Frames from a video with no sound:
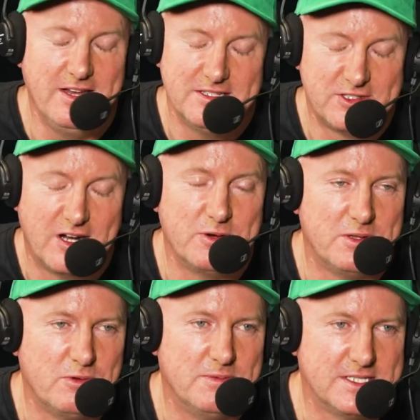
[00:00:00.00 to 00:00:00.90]
I don't struggle
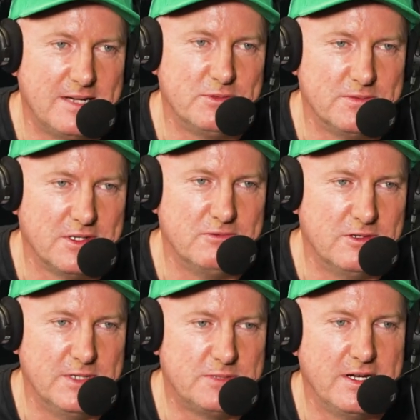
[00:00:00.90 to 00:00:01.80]
with a word, but sometimes I
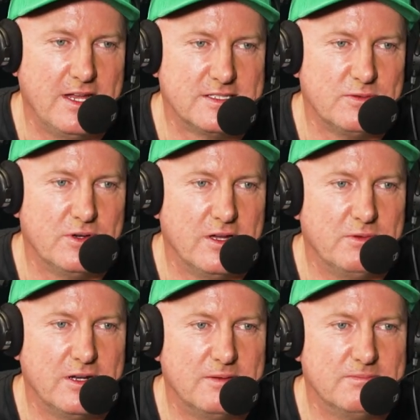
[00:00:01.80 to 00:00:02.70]
will mispronounce a word. It's
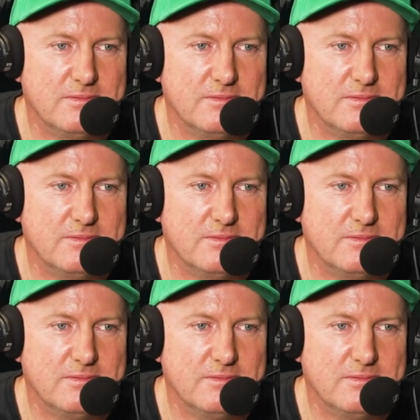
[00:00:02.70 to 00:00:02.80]
the when